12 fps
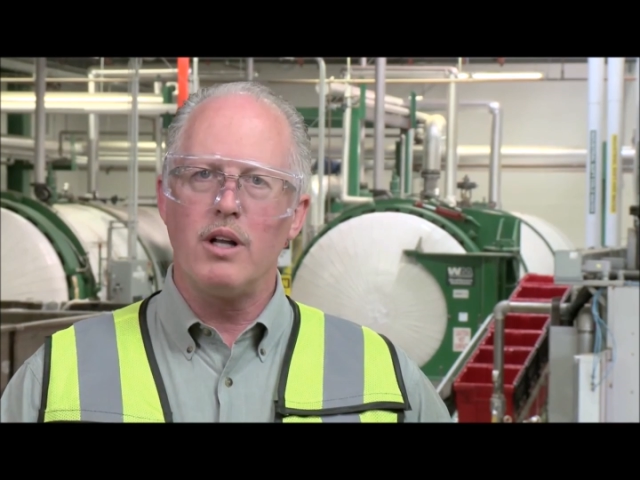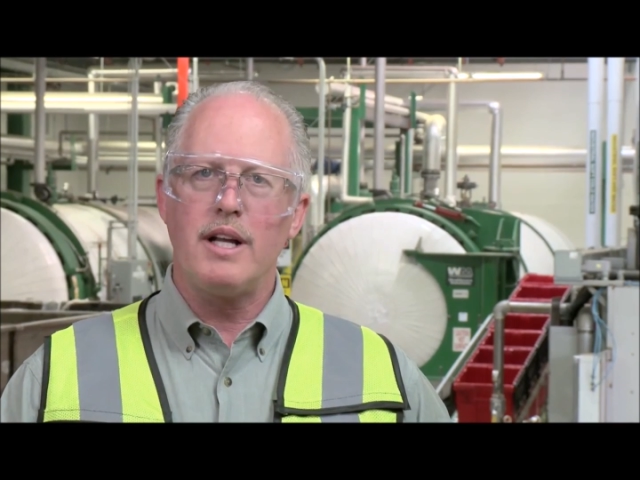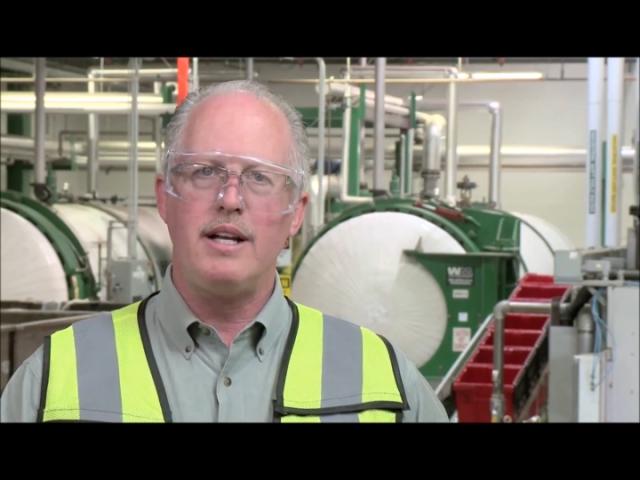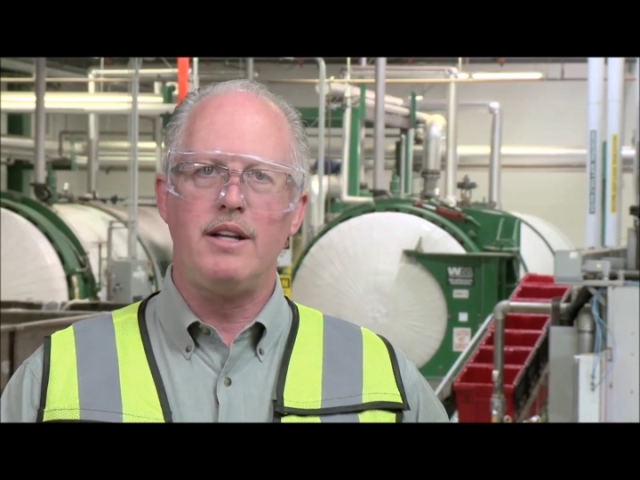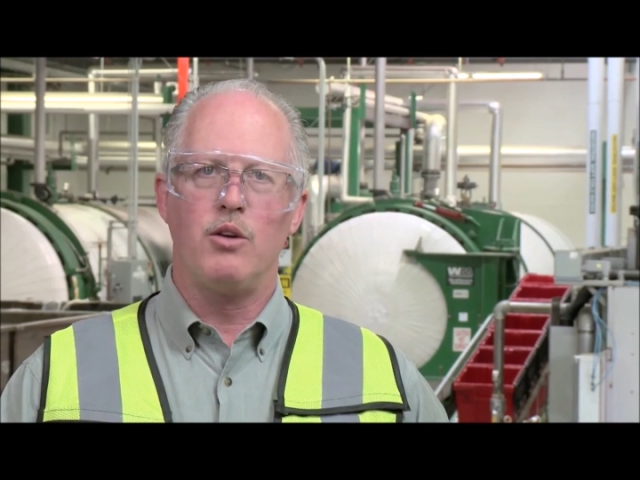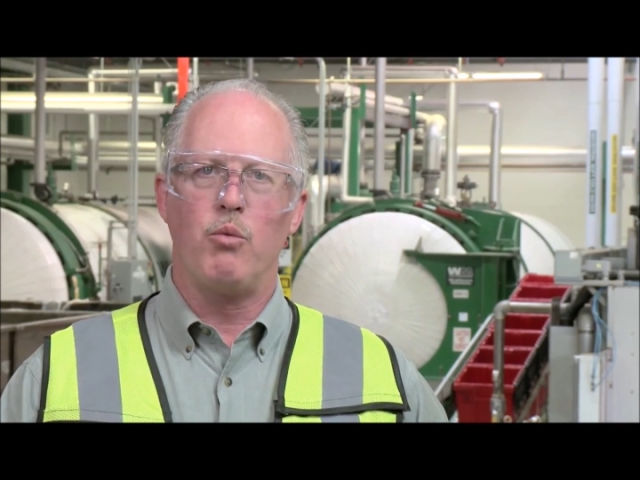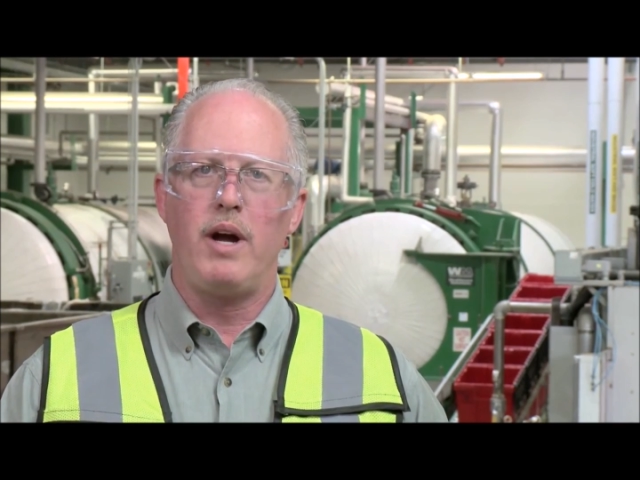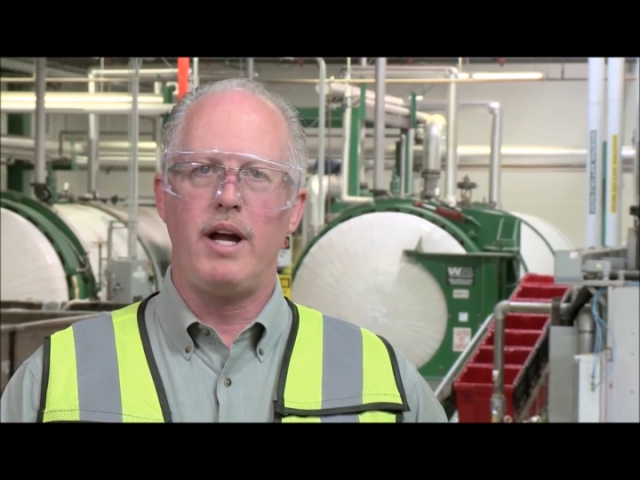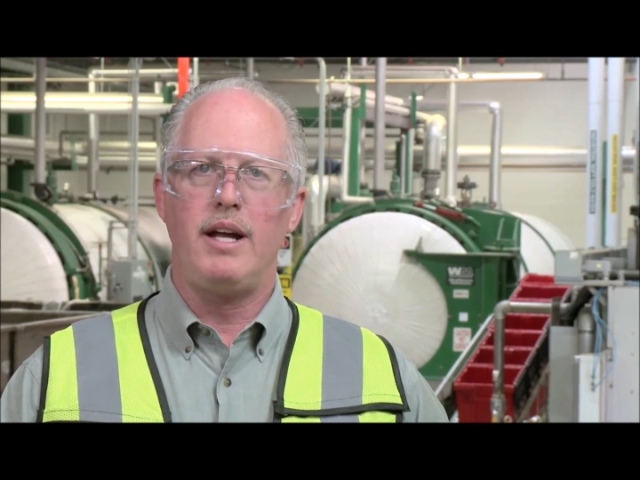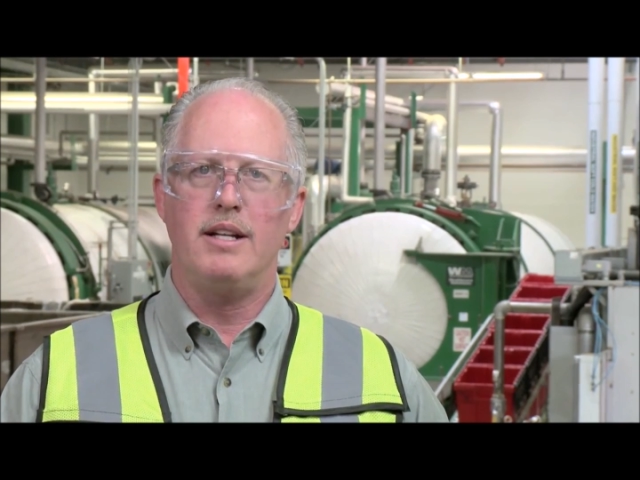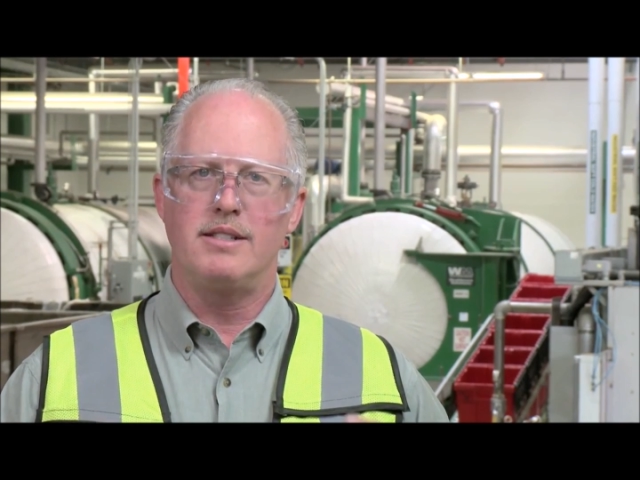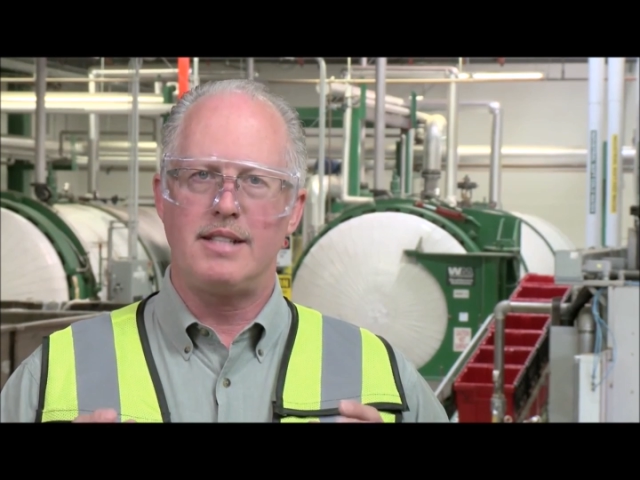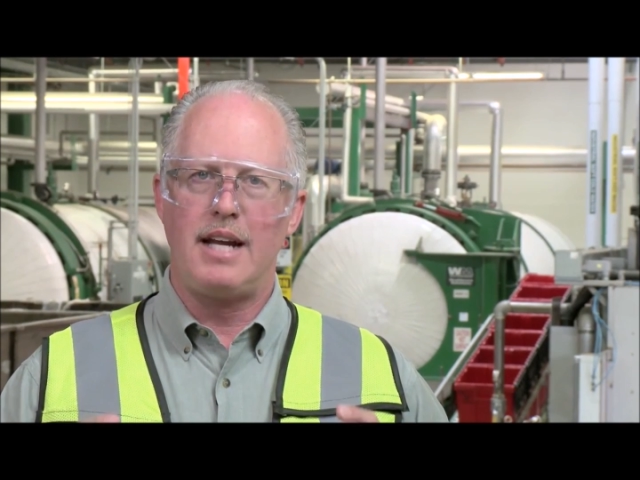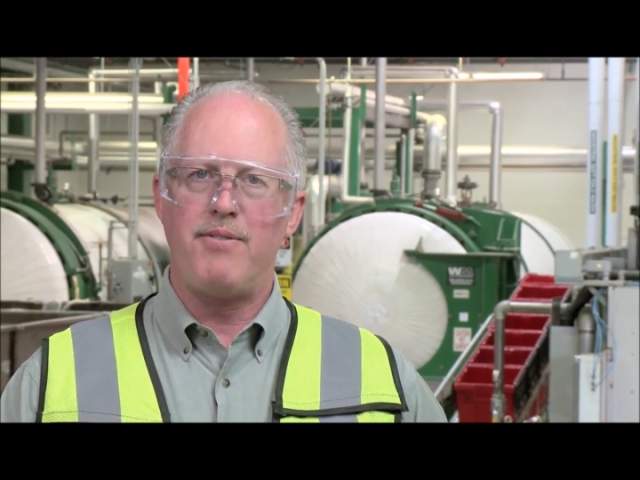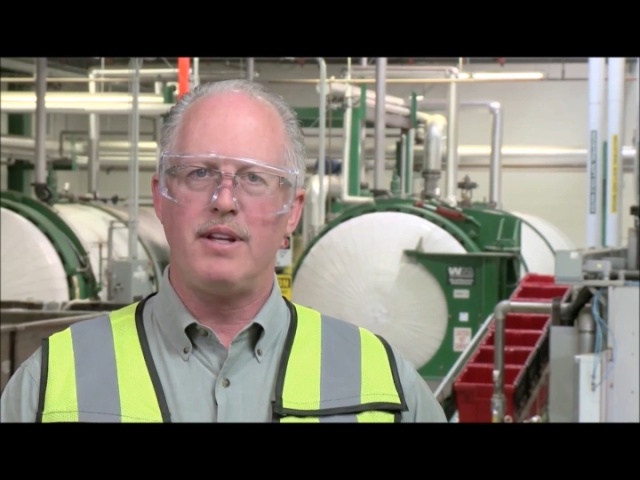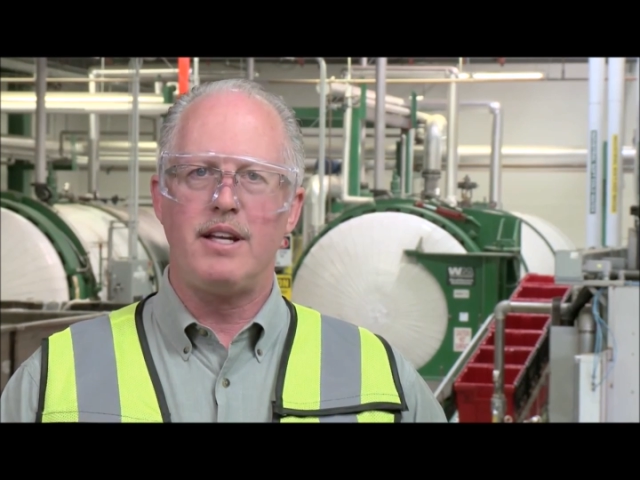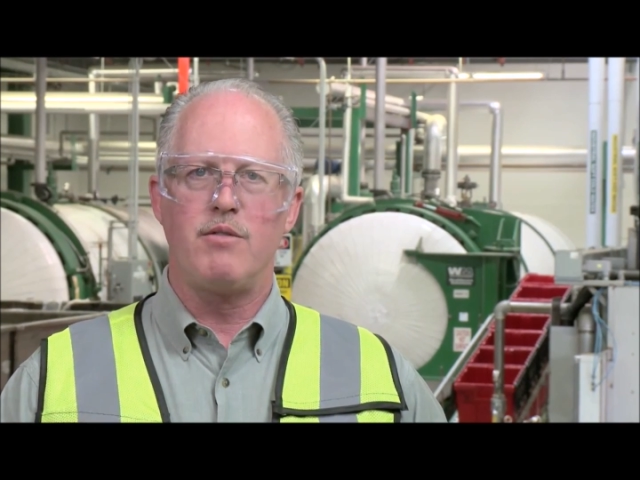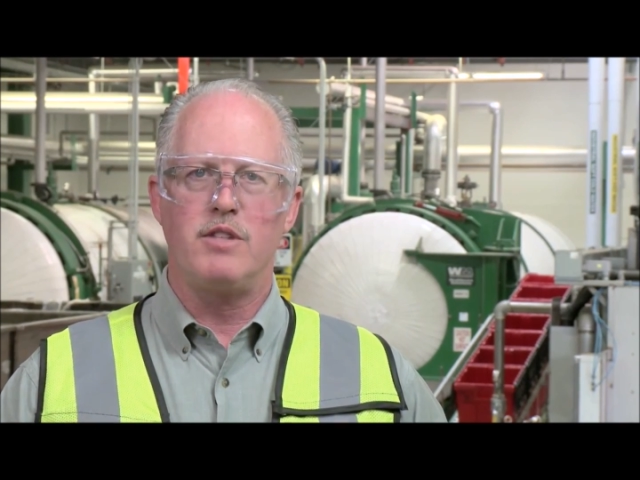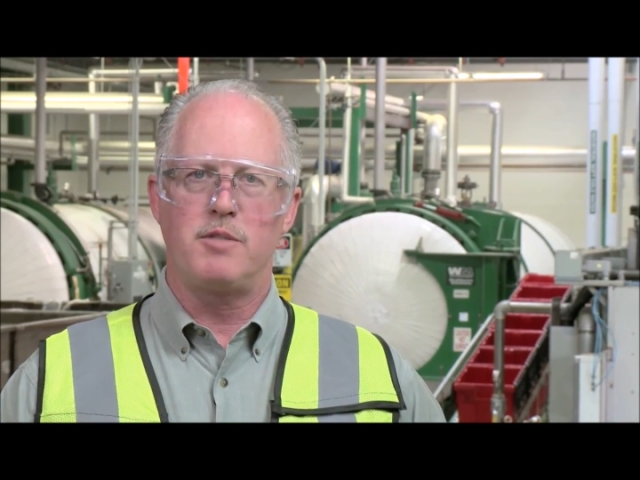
leading the way in safely and